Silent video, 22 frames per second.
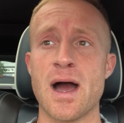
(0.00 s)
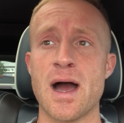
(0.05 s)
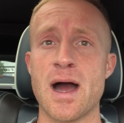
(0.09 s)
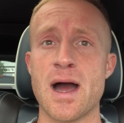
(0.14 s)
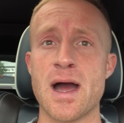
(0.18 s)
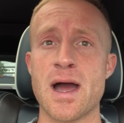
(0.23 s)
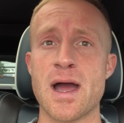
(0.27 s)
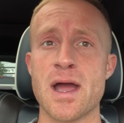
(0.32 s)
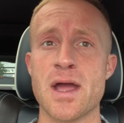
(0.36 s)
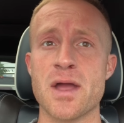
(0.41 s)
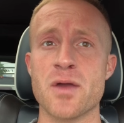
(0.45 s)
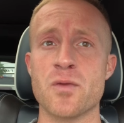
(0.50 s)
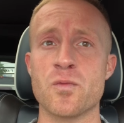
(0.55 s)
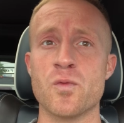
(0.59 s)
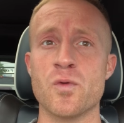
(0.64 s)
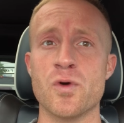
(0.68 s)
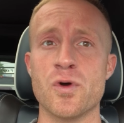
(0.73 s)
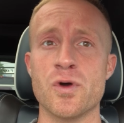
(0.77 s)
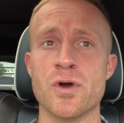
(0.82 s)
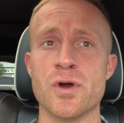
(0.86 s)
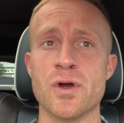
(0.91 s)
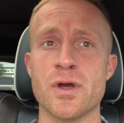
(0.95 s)
I
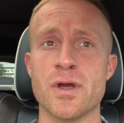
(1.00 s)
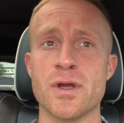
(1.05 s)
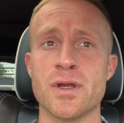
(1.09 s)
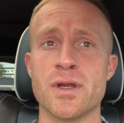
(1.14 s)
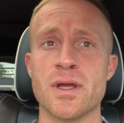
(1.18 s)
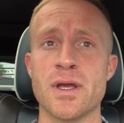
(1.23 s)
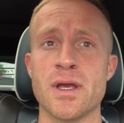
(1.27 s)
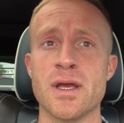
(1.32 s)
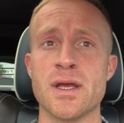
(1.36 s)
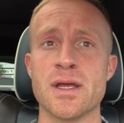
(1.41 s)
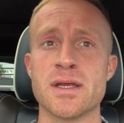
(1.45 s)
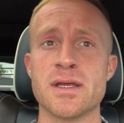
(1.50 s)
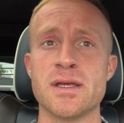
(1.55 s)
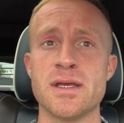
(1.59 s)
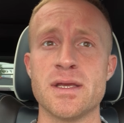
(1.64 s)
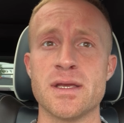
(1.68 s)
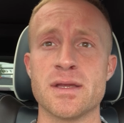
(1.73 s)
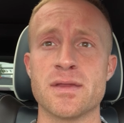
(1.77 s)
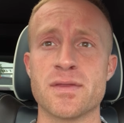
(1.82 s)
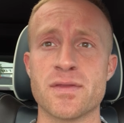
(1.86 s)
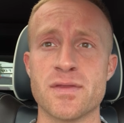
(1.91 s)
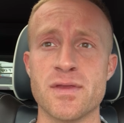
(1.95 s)
would
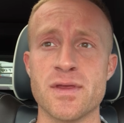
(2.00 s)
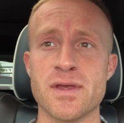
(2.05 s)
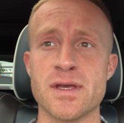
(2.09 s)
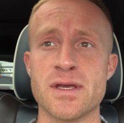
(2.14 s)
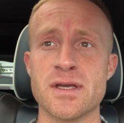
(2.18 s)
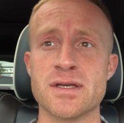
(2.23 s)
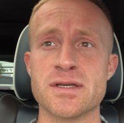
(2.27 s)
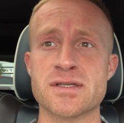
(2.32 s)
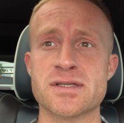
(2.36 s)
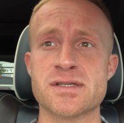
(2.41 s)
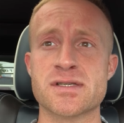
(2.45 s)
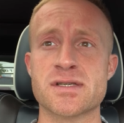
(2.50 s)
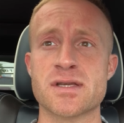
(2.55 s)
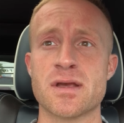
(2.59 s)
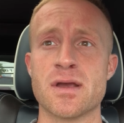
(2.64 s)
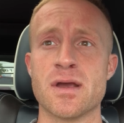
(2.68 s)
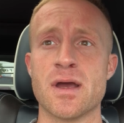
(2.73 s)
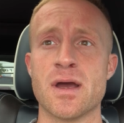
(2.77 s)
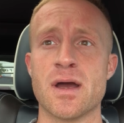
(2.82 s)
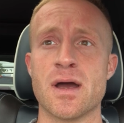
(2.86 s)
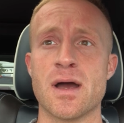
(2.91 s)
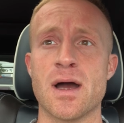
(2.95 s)
get this
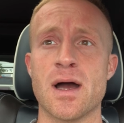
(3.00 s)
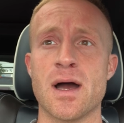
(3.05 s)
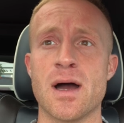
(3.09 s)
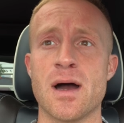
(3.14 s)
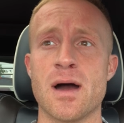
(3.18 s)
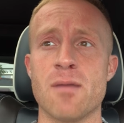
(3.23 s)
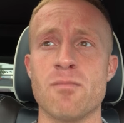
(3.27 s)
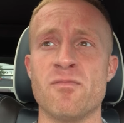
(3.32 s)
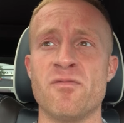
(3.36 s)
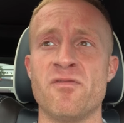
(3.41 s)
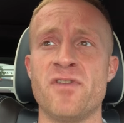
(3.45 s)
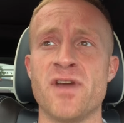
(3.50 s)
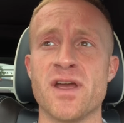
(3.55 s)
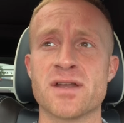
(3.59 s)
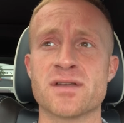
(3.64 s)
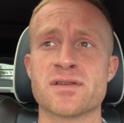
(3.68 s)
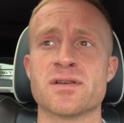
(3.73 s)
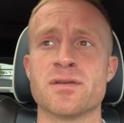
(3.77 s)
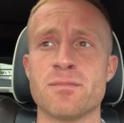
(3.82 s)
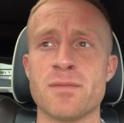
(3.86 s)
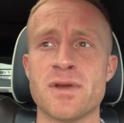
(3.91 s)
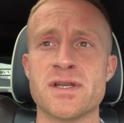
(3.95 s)
um,
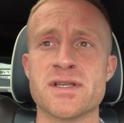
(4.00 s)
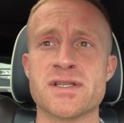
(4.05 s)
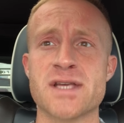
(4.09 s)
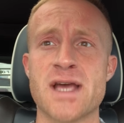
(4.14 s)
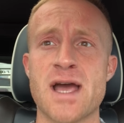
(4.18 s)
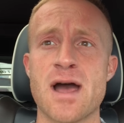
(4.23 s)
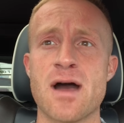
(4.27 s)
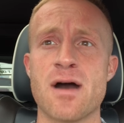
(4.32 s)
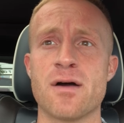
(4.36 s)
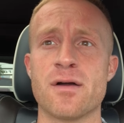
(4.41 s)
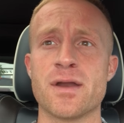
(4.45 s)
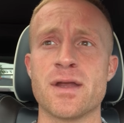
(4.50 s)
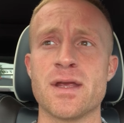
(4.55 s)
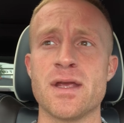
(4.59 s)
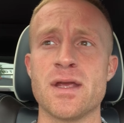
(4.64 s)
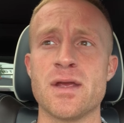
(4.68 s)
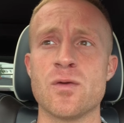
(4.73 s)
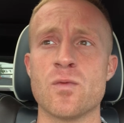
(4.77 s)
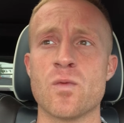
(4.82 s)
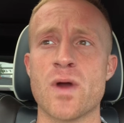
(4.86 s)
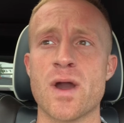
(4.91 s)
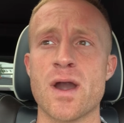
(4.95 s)
victim
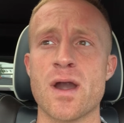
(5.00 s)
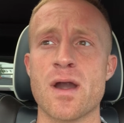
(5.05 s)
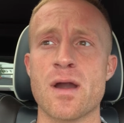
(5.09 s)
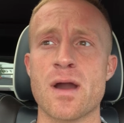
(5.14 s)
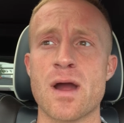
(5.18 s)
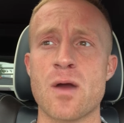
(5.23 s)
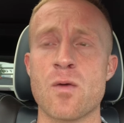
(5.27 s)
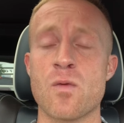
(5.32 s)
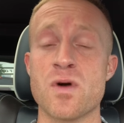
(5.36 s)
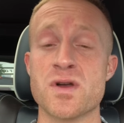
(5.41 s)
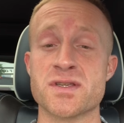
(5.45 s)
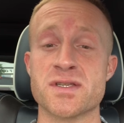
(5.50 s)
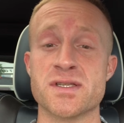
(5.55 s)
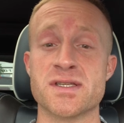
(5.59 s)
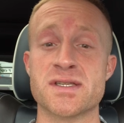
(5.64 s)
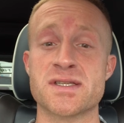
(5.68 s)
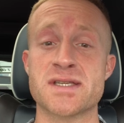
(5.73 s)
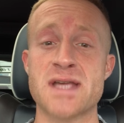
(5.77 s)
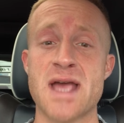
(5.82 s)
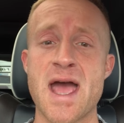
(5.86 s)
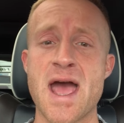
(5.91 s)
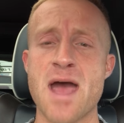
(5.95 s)
mentality where I wasn't
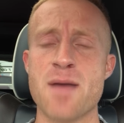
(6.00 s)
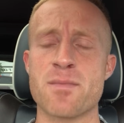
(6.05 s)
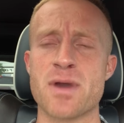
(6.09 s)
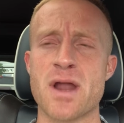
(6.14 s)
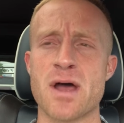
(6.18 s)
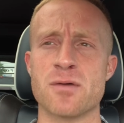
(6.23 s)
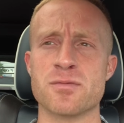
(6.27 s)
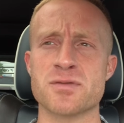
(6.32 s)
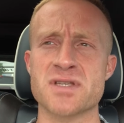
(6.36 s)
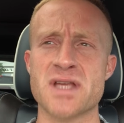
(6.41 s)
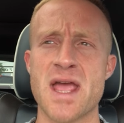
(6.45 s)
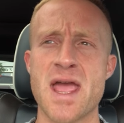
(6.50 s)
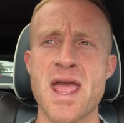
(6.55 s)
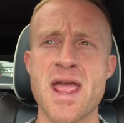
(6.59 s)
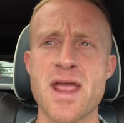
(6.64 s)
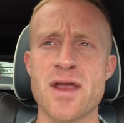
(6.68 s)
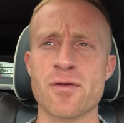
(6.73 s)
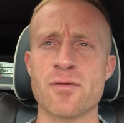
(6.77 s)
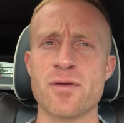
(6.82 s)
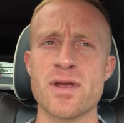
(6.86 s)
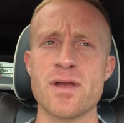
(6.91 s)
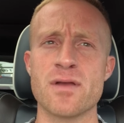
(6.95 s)
sad, but I was
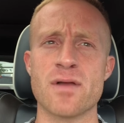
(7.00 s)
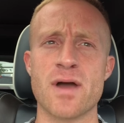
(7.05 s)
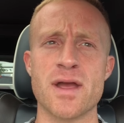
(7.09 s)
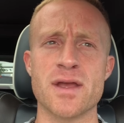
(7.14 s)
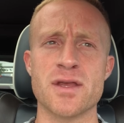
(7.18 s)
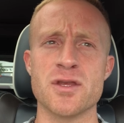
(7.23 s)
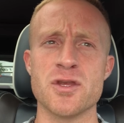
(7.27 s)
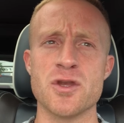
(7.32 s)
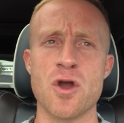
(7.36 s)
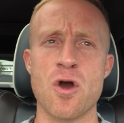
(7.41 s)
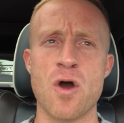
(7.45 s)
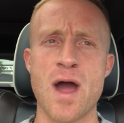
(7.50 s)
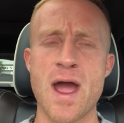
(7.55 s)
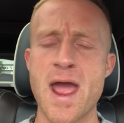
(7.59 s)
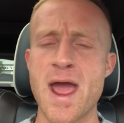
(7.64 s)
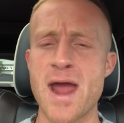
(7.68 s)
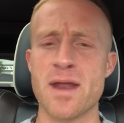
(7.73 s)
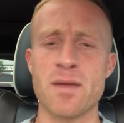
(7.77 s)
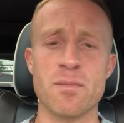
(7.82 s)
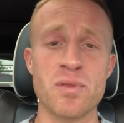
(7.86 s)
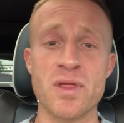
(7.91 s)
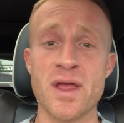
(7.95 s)
angry. Like, you know, I
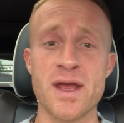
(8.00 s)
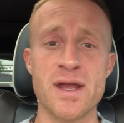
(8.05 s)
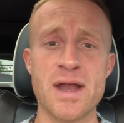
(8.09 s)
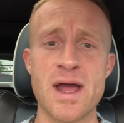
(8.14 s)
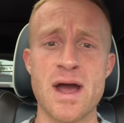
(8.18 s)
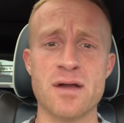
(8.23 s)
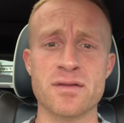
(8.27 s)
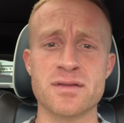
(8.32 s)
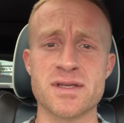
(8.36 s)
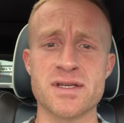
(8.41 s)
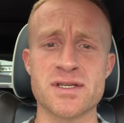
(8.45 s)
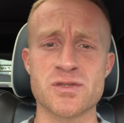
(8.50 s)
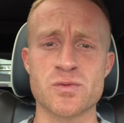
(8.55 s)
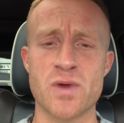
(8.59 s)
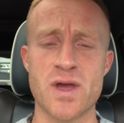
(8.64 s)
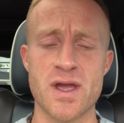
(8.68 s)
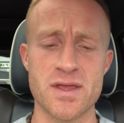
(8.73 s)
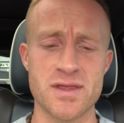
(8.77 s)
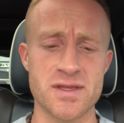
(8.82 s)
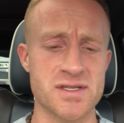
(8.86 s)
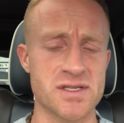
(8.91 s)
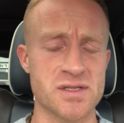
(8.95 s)
had it planned out this
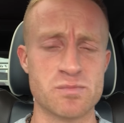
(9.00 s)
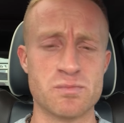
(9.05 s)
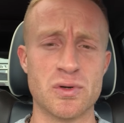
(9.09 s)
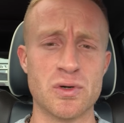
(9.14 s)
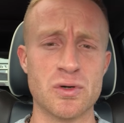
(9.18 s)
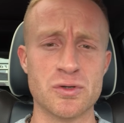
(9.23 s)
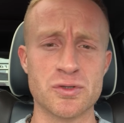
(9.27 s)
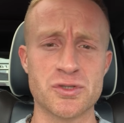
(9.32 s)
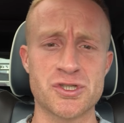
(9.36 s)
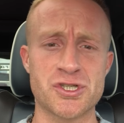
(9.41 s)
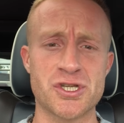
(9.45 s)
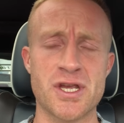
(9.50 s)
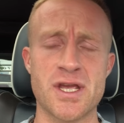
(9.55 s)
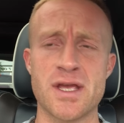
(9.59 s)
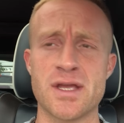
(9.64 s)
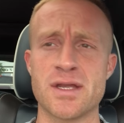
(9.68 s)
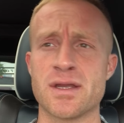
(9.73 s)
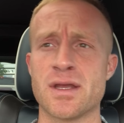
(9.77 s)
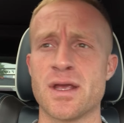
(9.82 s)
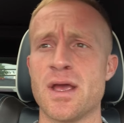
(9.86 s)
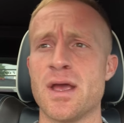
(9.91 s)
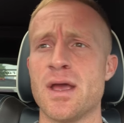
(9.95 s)
way. This is bullshit.